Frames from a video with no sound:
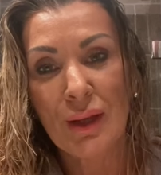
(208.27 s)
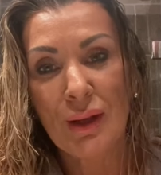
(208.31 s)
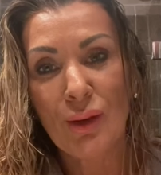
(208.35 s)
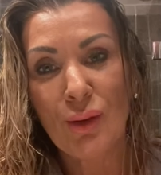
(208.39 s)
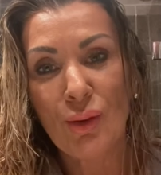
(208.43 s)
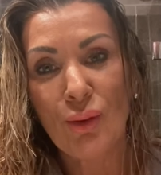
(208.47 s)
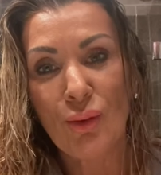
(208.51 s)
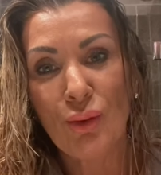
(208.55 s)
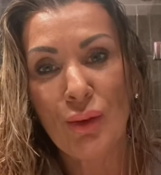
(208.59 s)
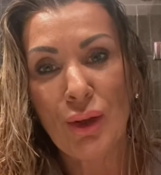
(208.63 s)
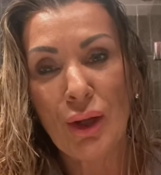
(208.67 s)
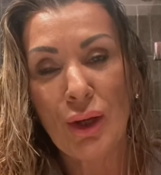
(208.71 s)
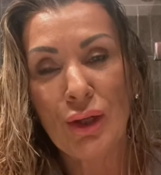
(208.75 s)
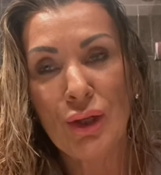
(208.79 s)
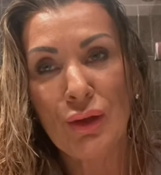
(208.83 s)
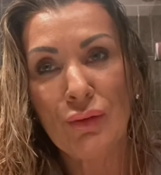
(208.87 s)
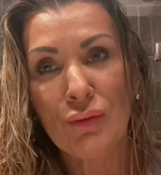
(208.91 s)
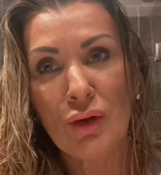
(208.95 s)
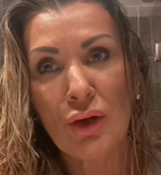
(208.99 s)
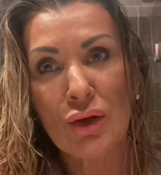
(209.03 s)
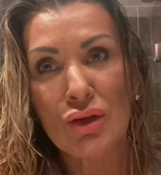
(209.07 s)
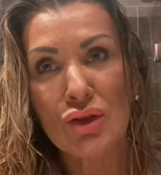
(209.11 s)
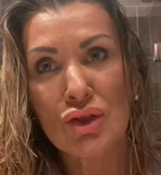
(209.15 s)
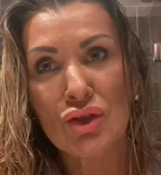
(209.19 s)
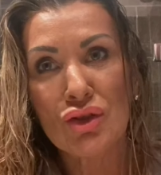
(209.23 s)
although you've
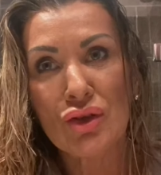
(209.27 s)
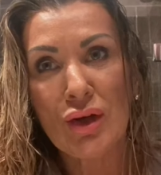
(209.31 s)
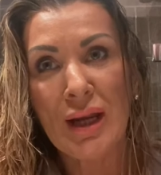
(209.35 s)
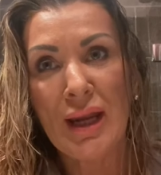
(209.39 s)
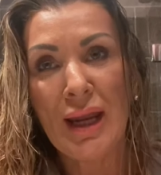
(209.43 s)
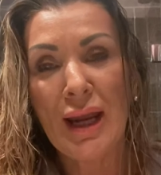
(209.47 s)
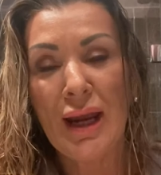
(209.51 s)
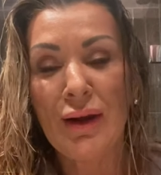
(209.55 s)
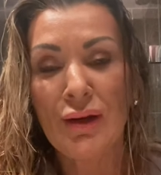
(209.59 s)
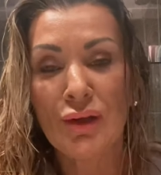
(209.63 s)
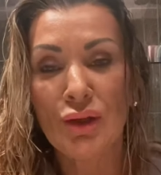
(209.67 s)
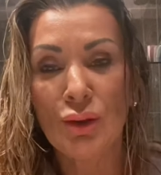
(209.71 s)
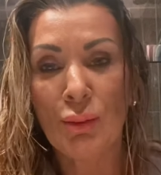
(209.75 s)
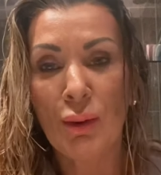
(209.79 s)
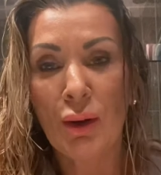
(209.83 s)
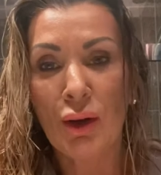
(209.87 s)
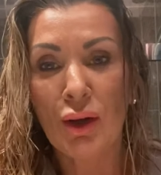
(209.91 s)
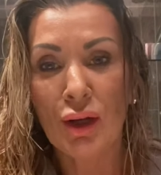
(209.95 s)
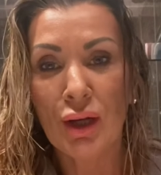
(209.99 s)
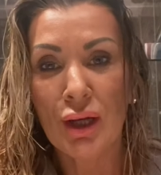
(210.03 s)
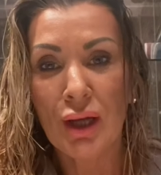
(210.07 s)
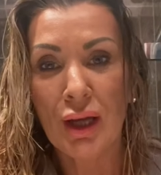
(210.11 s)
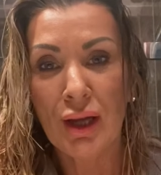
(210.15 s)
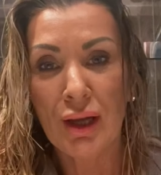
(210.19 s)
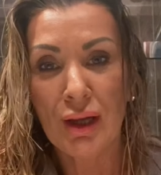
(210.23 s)
got straight hair and you want
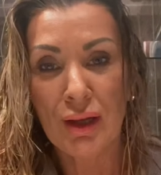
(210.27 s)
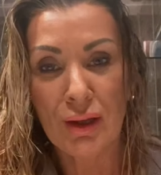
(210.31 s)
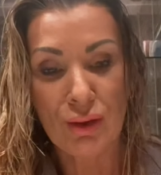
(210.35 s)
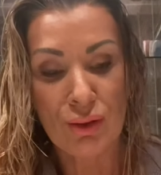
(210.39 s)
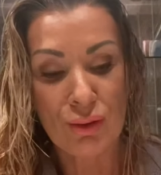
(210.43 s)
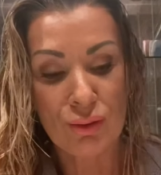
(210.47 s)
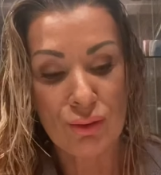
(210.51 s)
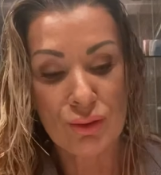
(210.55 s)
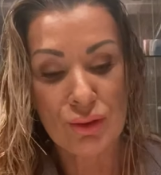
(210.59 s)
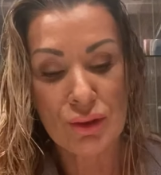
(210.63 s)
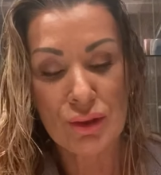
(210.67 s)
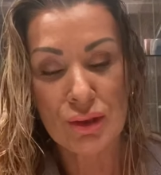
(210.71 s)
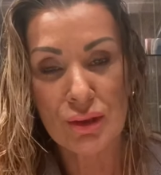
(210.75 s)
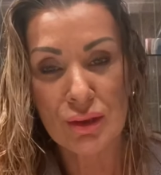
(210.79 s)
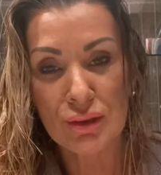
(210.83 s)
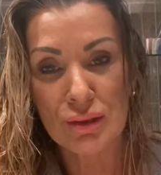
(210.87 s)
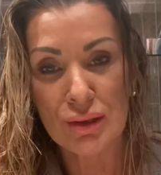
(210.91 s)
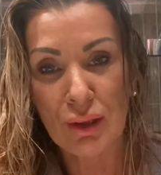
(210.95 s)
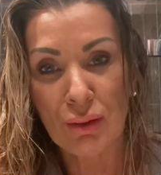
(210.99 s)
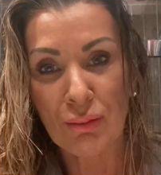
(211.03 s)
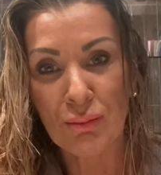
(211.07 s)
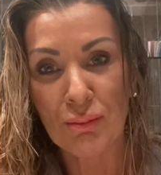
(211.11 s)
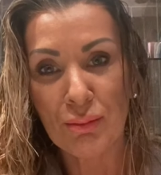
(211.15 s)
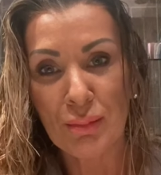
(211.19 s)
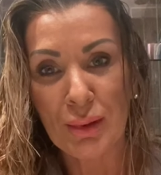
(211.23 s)
curls,
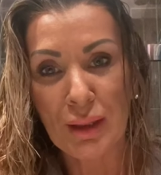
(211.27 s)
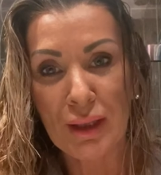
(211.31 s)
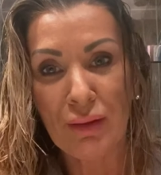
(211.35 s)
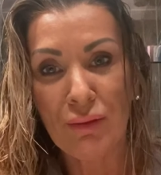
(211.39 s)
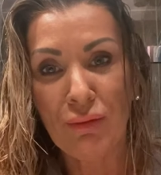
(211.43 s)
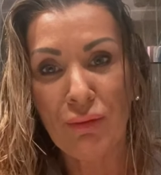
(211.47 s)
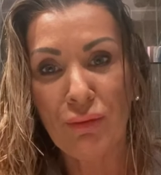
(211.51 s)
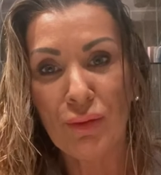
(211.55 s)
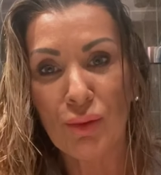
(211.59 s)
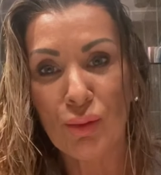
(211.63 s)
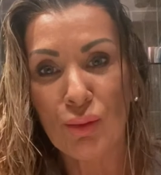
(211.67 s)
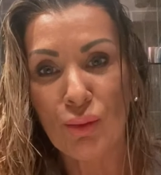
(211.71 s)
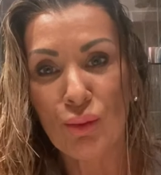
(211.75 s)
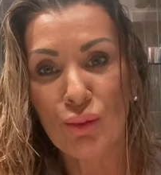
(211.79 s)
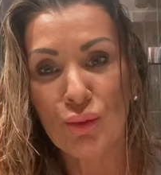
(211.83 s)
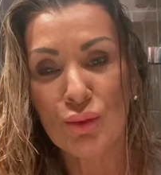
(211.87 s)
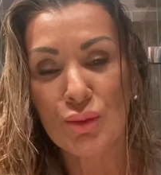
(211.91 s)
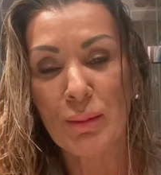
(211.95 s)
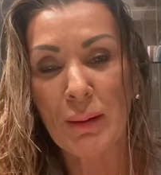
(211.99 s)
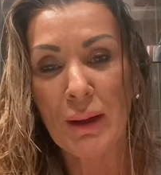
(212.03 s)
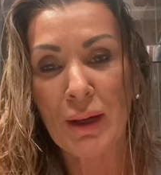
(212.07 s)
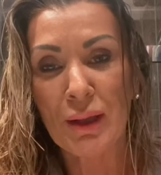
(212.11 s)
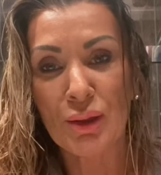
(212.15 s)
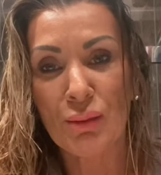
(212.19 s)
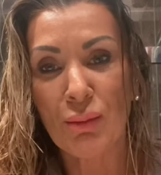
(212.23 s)
don't be fooled
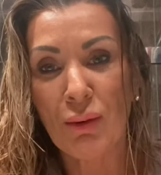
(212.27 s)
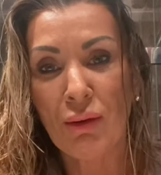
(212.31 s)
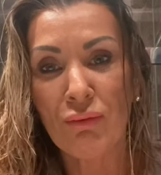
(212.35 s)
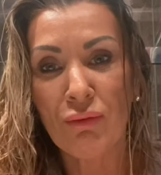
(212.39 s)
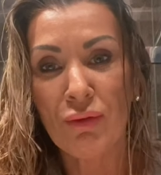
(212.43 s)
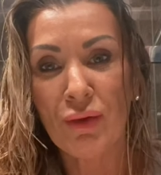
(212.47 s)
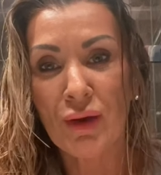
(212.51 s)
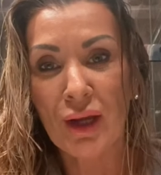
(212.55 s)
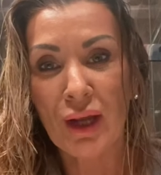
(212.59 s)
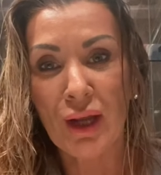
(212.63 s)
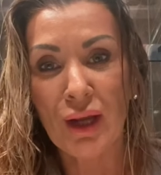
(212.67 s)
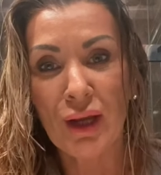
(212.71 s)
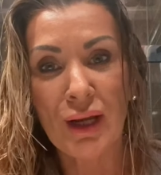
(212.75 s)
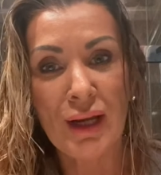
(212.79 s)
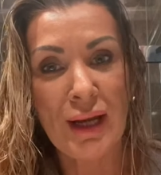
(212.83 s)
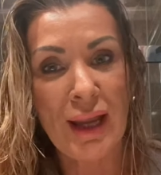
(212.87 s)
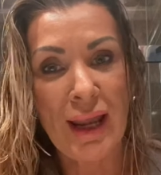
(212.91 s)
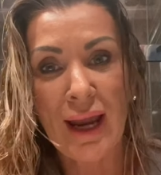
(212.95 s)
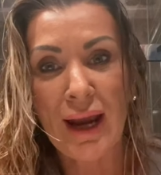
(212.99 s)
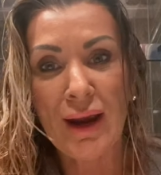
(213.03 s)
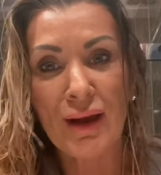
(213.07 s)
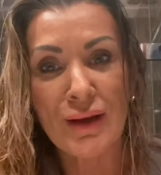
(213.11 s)
by the one for curly hair.